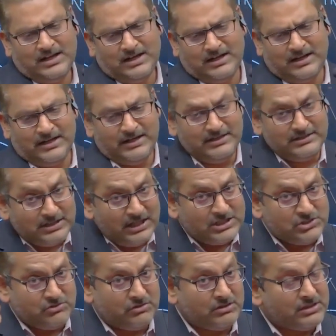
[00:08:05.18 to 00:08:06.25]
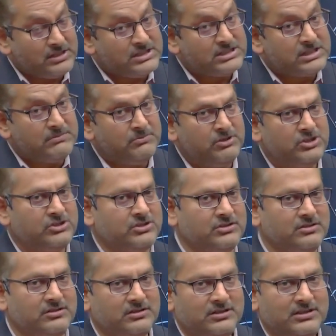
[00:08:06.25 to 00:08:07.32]
intellectual
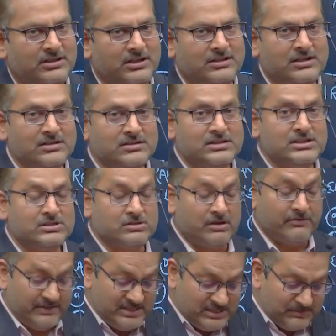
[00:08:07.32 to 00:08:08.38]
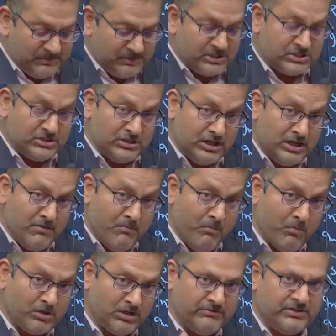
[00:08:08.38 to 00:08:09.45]
stimulation. It consists of inspirational
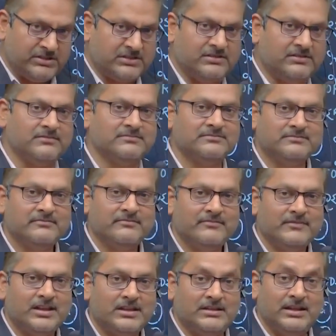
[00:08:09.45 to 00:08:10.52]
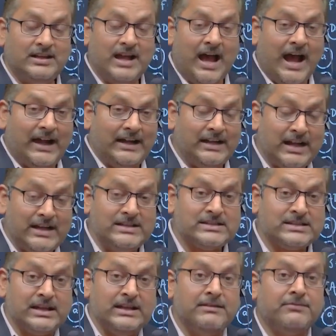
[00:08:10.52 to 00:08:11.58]
motivation, then
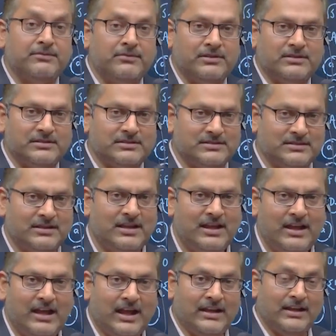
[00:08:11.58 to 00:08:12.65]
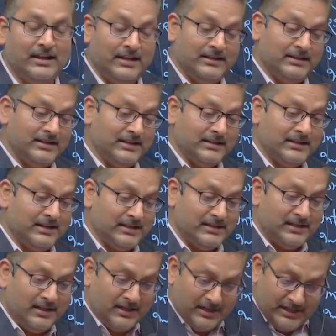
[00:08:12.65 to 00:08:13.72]
idealized influence, and then
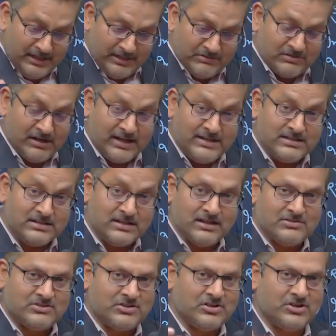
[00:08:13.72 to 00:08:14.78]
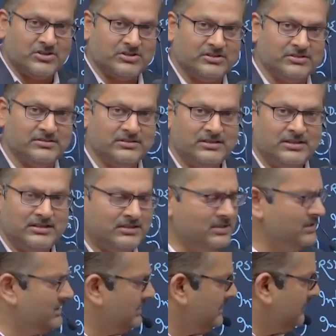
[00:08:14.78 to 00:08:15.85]
individualized consideration.
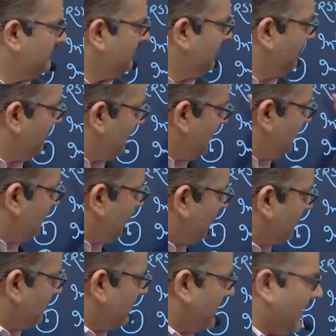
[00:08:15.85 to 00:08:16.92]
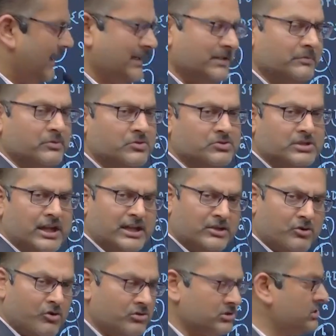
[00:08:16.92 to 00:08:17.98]
These are the 4 important attributes
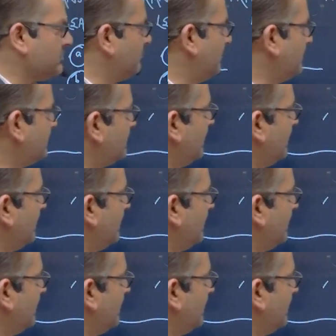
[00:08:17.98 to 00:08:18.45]
and constituents